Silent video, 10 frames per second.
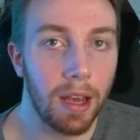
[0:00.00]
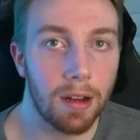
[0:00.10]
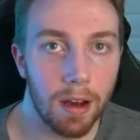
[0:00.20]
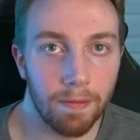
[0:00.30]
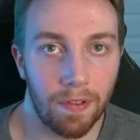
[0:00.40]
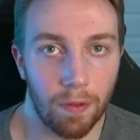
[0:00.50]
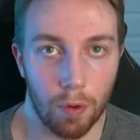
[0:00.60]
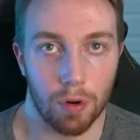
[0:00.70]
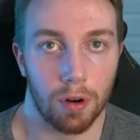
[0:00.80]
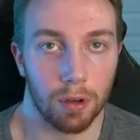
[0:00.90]
up
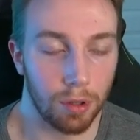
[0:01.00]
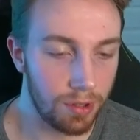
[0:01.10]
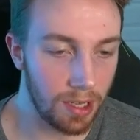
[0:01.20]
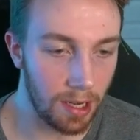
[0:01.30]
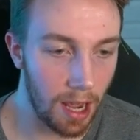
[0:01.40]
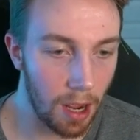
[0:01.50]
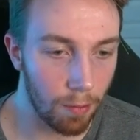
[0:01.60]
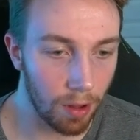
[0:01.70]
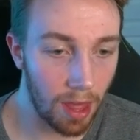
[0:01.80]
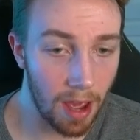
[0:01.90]
for losing Ye
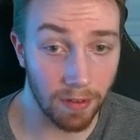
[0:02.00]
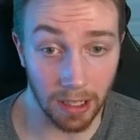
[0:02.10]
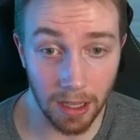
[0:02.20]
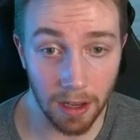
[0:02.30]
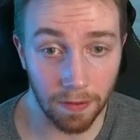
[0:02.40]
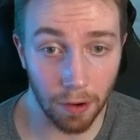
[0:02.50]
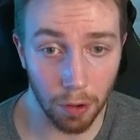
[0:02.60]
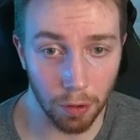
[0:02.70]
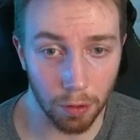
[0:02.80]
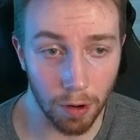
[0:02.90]
with having Leaf,
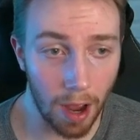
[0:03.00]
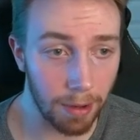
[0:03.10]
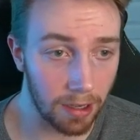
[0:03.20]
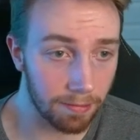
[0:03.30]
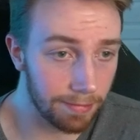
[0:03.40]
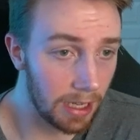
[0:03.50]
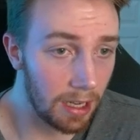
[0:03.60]
who, I mean,